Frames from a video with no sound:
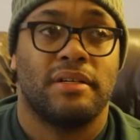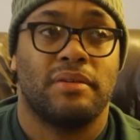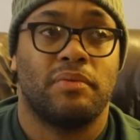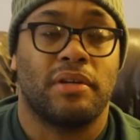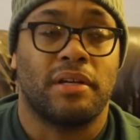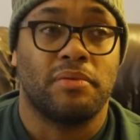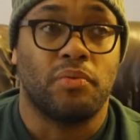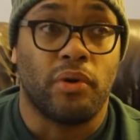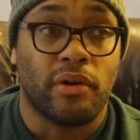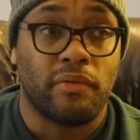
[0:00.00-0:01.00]
when it comes to
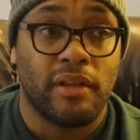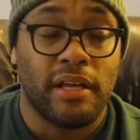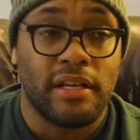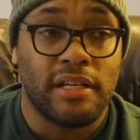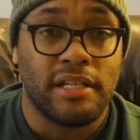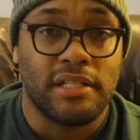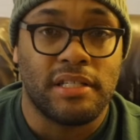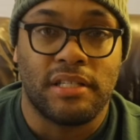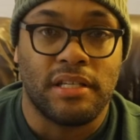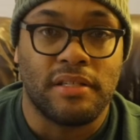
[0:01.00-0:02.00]
work related, it
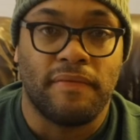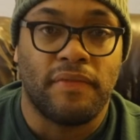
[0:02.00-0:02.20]
just doesn't